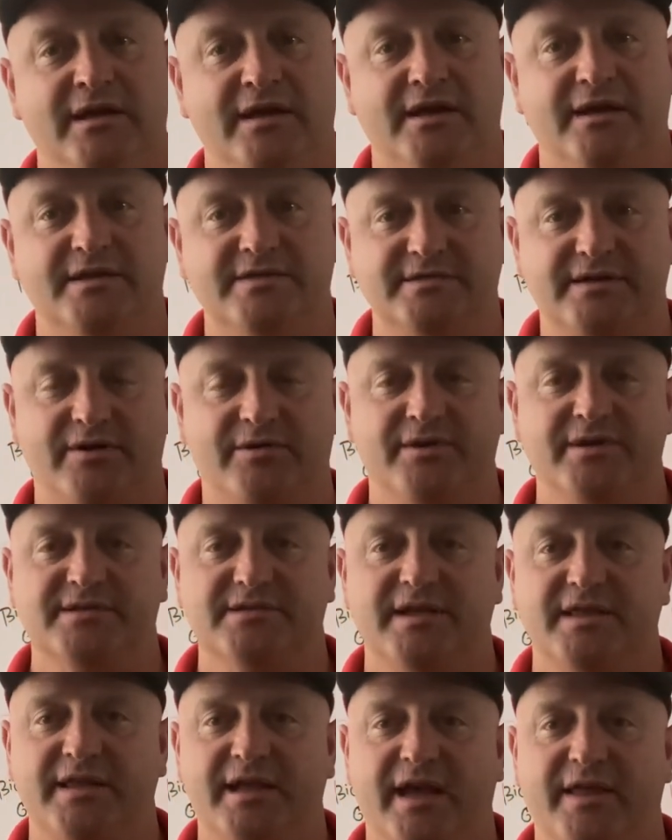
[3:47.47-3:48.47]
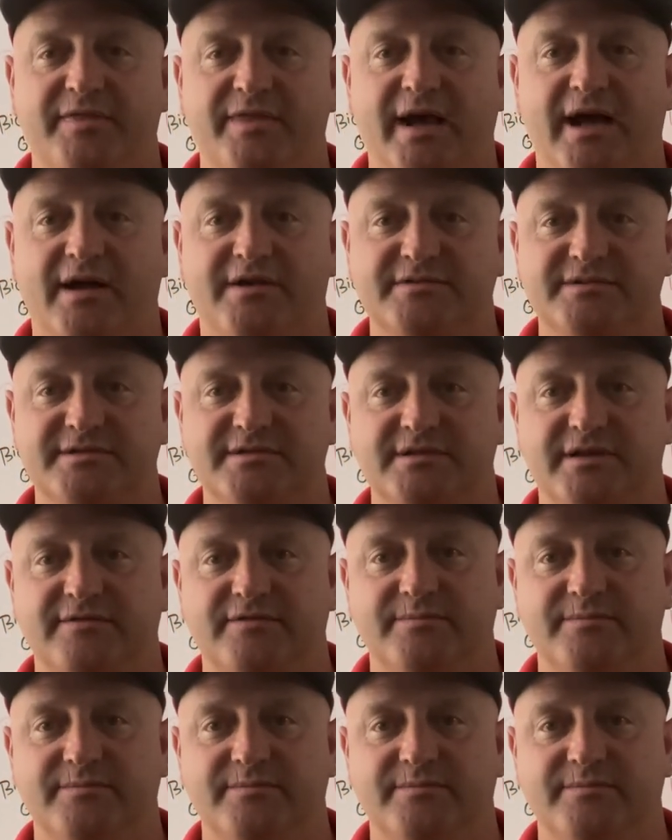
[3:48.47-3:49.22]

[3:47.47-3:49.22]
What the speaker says: because they already said they had thousands of